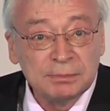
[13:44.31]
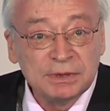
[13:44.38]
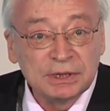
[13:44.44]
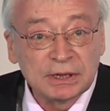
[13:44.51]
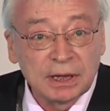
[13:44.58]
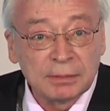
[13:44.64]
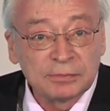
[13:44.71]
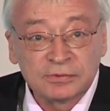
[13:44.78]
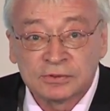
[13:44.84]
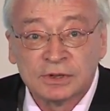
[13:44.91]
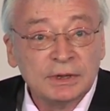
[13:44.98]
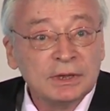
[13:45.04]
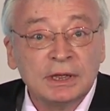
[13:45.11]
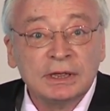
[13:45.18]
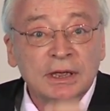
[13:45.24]
becomes
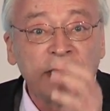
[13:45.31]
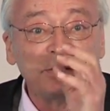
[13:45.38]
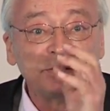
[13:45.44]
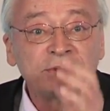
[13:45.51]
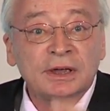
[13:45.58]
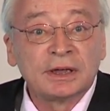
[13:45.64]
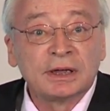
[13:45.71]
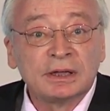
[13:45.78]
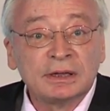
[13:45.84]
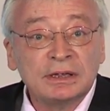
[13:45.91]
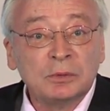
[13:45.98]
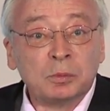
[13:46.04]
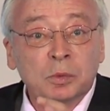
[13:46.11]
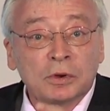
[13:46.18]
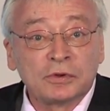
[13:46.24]
entirely
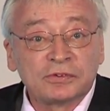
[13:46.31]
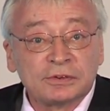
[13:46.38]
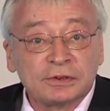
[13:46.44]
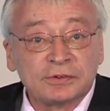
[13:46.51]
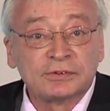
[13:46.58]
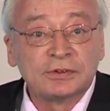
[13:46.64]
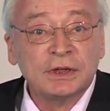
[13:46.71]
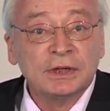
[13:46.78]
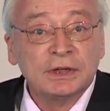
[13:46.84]
worthless.